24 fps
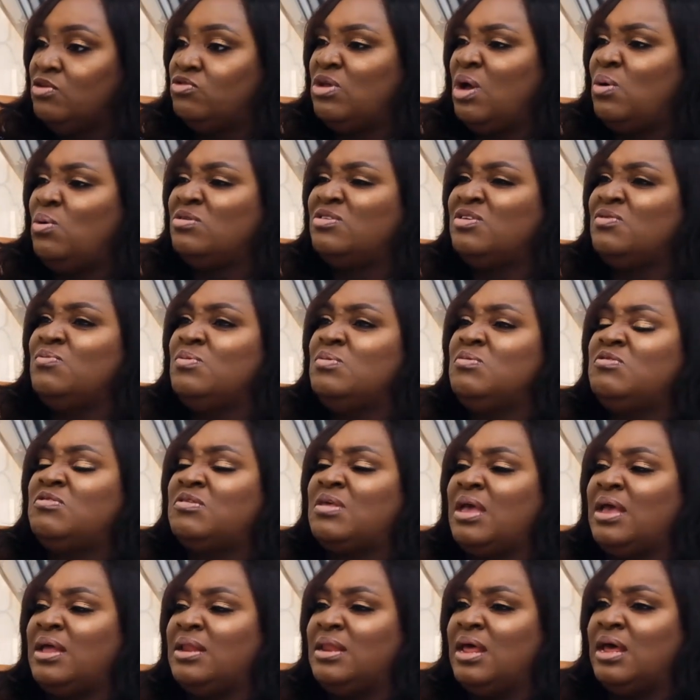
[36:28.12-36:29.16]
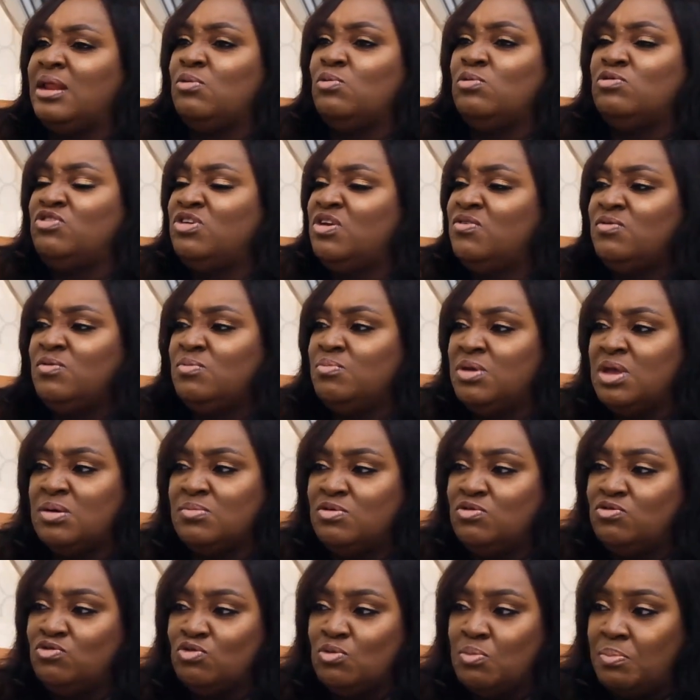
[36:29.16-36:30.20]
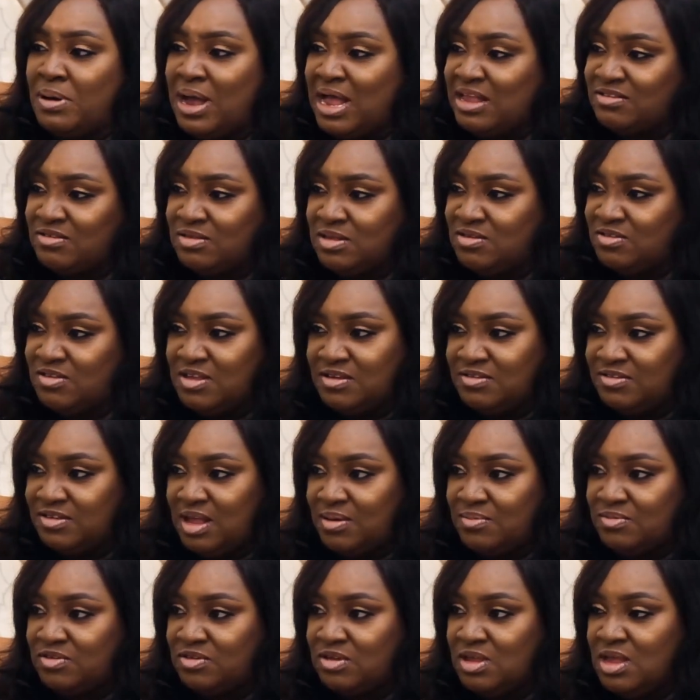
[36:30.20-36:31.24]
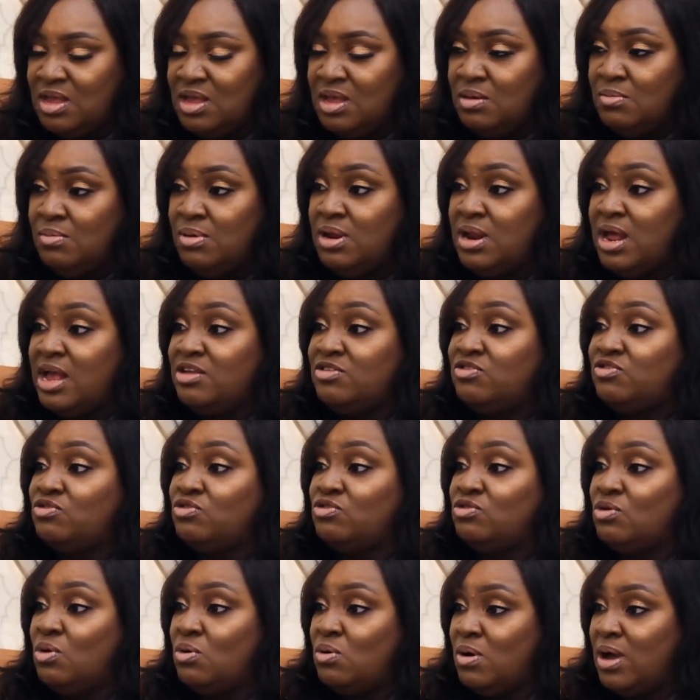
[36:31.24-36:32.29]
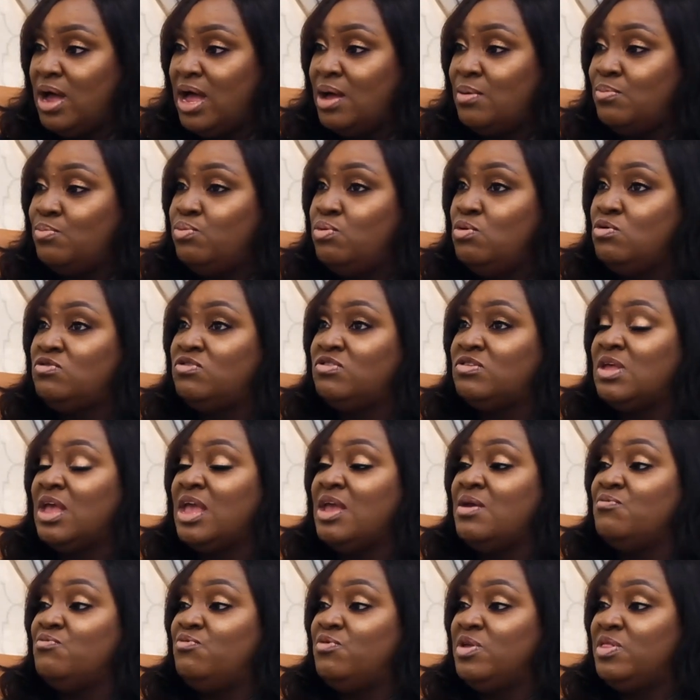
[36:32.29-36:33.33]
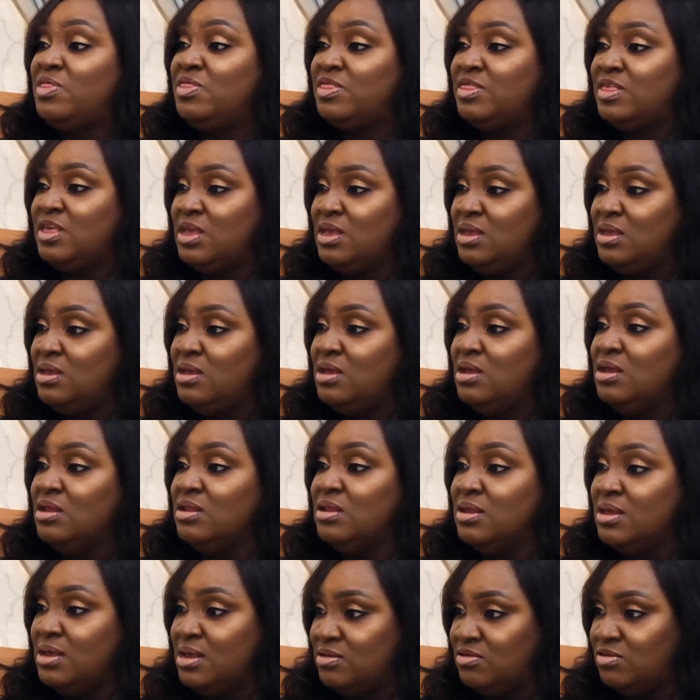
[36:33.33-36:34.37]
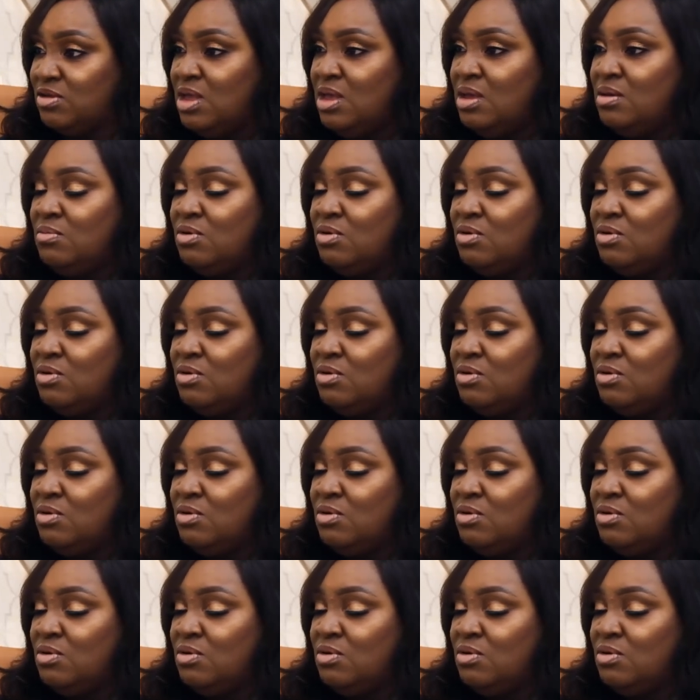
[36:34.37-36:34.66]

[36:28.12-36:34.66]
So I was even scared that will she even be able to pass these exams. But I saw her put everything in it.